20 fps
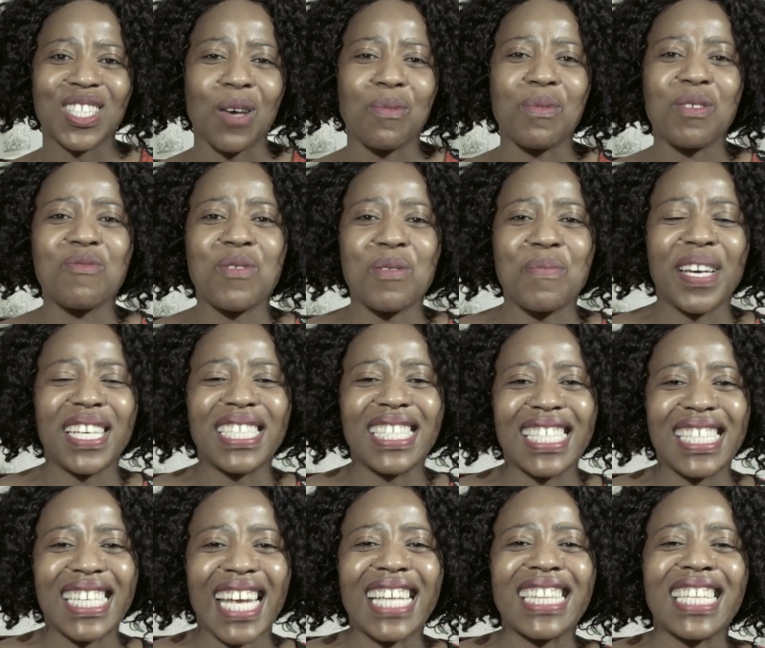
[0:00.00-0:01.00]
top
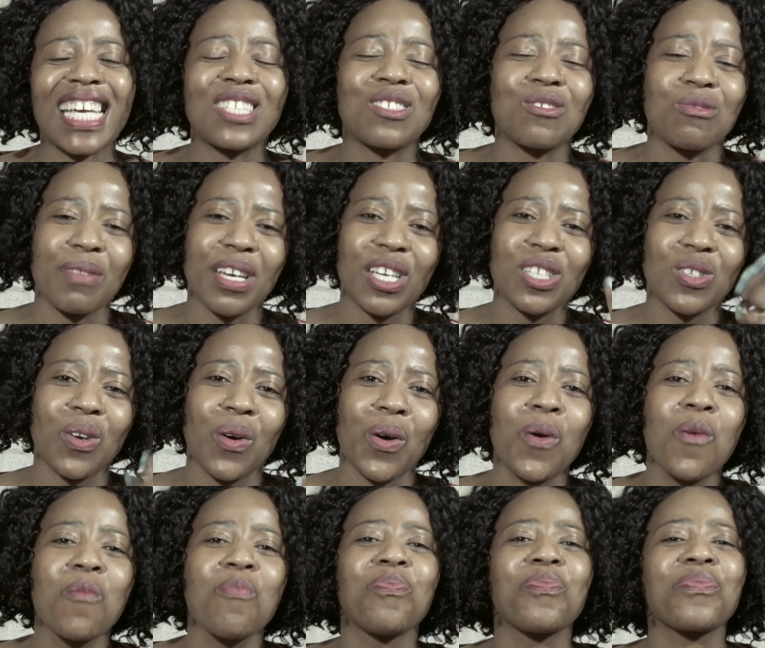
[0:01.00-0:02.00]
information right there to make sure